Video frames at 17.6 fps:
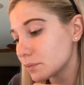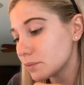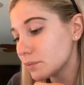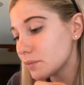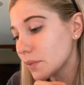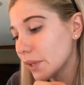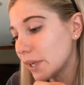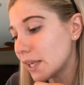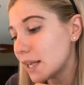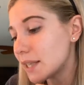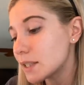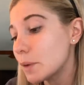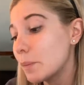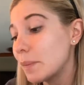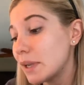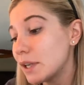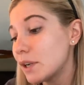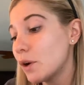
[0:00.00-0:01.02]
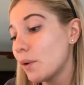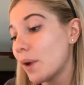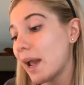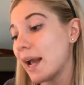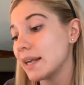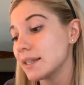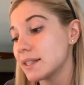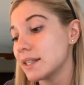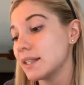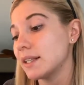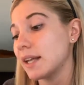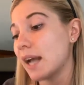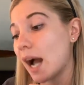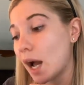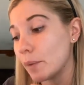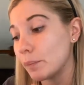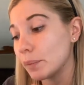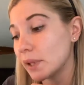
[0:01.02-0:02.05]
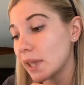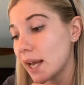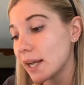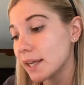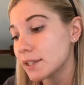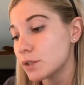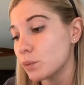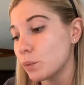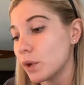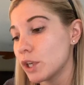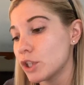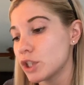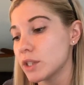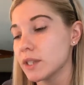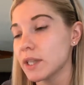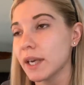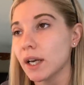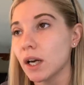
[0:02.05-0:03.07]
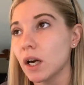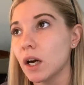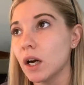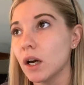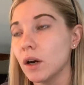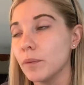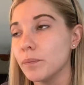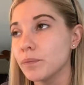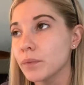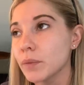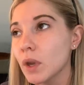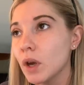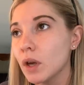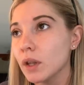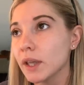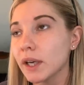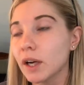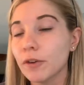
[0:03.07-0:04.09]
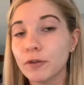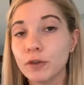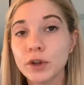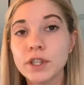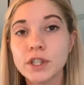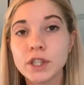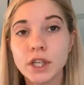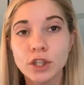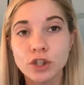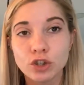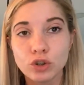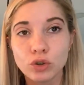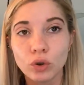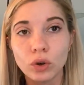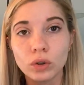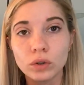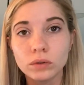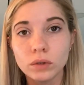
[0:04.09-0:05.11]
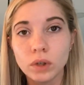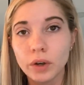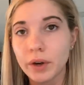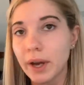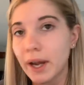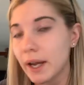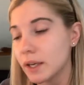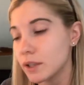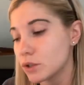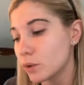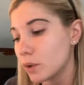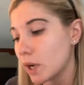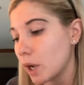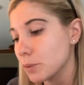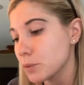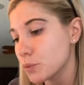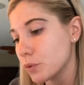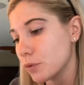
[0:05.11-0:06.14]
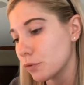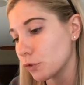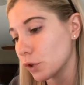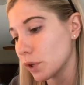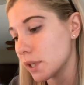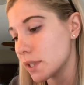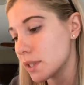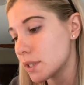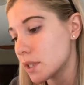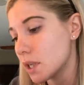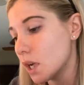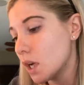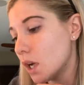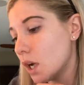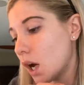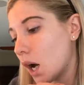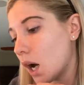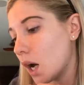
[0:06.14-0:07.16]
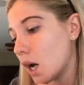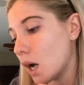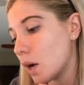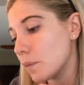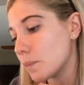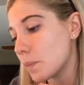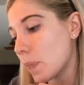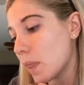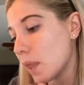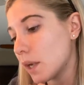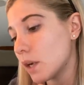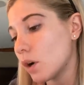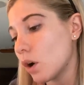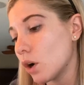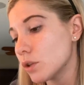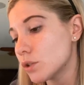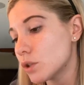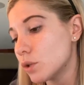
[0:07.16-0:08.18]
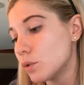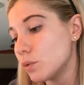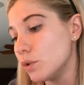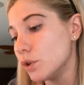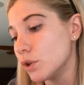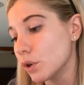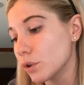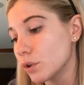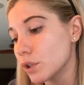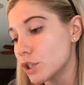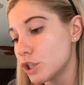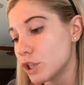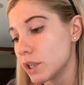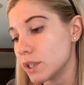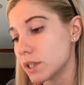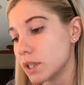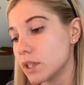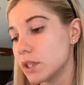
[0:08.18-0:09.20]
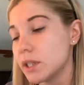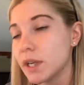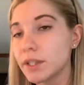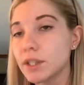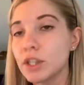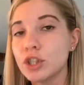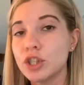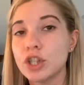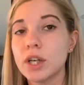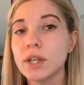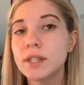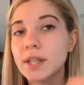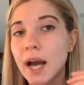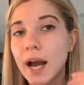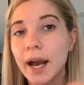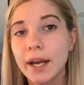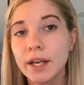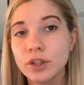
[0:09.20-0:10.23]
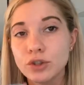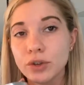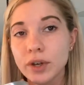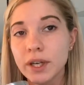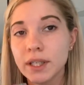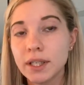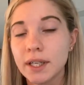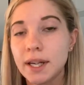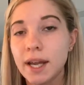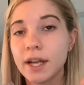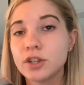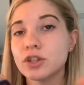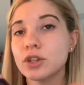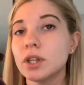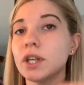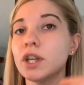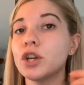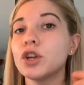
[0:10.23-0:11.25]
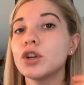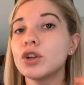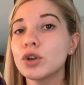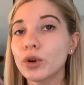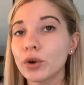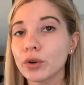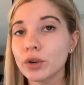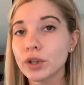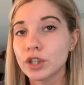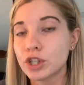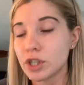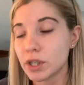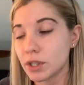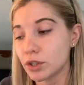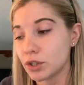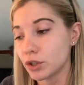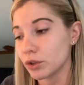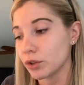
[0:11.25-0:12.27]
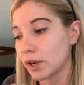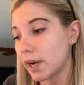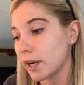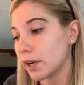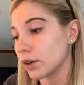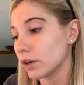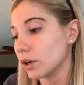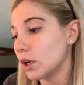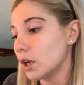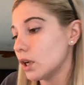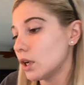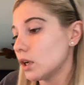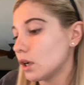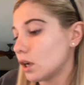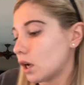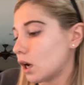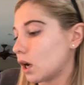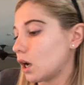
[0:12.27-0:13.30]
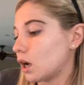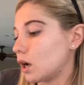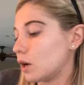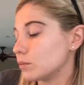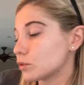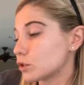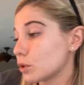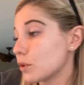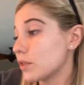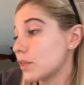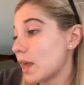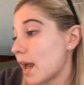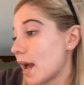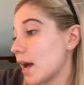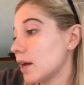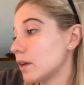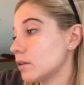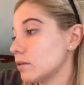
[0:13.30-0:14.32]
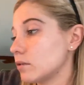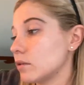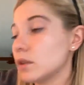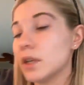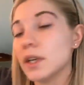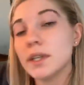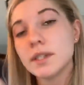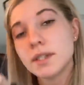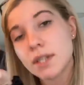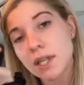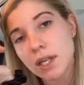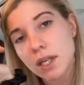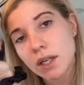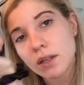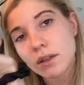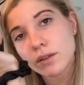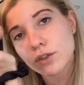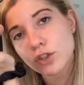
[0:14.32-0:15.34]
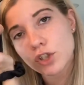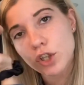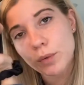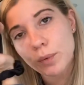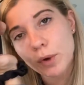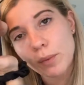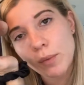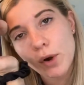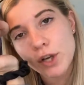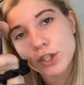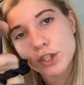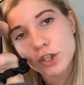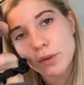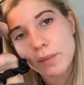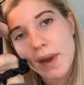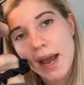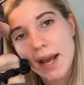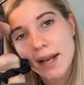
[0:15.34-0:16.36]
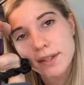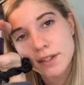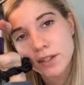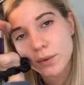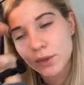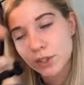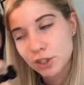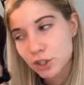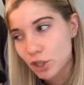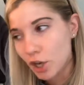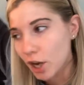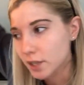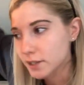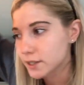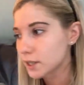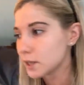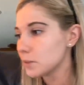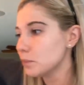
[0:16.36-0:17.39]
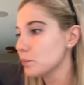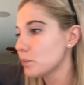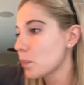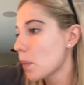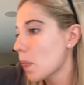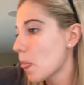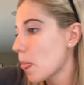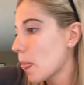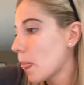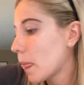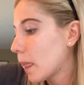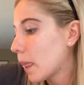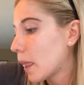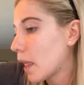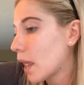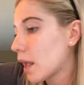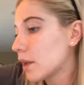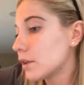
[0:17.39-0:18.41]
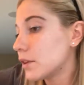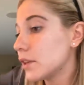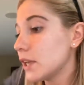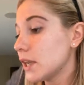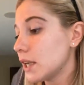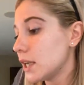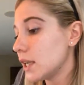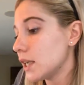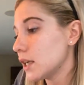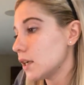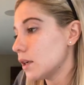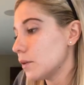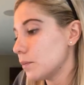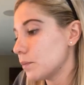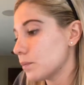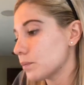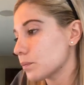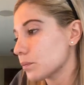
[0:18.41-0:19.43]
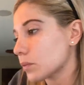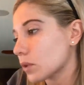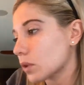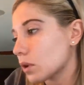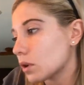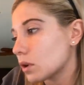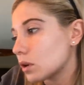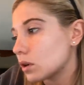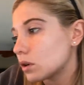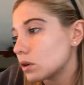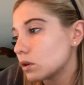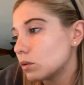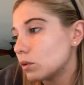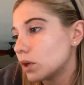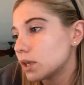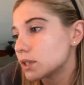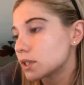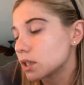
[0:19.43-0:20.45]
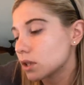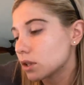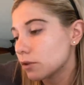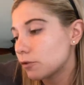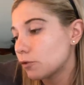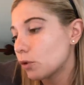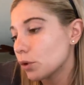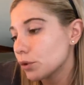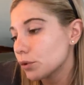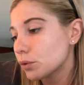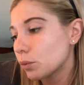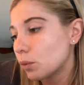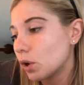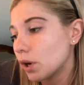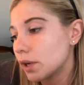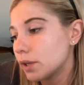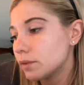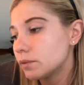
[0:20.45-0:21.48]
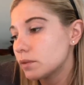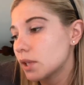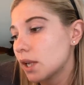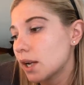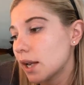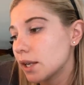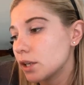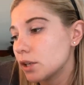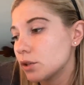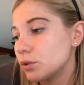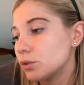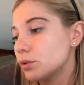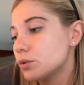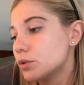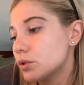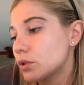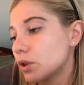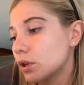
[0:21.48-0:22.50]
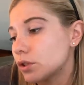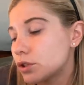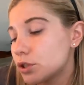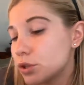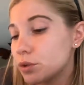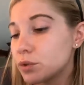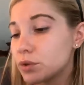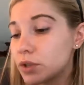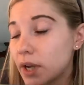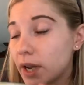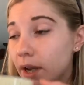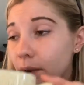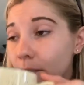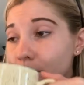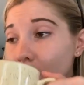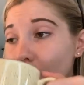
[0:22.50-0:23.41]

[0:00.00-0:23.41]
It has amino acid complex, which is like a frizz control. Okay, so it helps with frizz. And it also nourishes. It doesn't just hydrate, it actually nourishes your hair. So that is the Super Moisture Mask, which is awesome. The 4th one that I used on Tuesday.